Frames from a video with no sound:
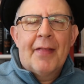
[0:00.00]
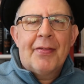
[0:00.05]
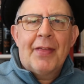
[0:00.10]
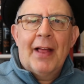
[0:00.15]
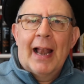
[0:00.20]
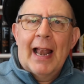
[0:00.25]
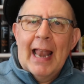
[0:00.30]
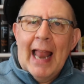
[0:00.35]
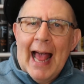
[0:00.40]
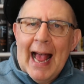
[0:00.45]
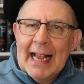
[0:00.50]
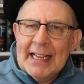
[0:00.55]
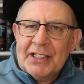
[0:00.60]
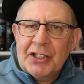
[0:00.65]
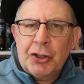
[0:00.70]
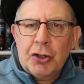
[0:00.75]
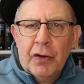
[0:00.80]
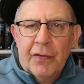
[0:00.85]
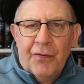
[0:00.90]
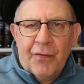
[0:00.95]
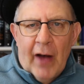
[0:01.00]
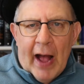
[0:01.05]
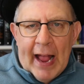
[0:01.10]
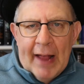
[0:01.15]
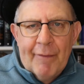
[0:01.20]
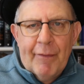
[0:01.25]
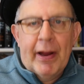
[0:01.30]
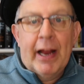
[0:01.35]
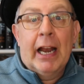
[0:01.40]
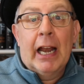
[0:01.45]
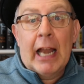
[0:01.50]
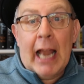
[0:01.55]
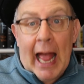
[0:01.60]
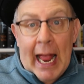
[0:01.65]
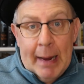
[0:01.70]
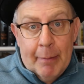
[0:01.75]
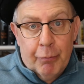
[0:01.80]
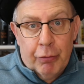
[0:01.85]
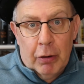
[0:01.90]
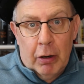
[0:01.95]
the last surviving
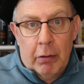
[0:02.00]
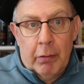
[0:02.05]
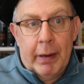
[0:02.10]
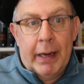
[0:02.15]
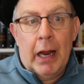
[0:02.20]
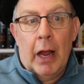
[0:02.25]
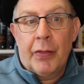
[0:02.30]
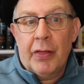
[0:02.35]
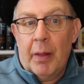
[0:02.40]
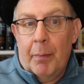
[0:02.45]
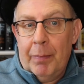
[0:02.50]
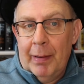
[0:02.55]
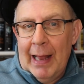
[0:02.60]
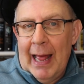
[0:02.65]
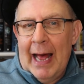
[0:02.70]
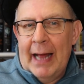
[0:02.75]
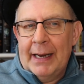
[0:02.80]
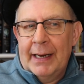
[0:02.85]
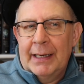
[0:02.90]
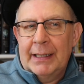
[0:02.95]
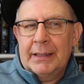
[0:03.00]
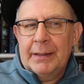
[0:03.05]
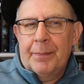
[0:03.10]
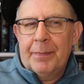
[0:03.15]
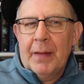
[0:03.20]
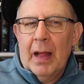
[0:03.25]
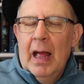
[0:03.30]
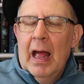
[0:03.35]
library on the planet.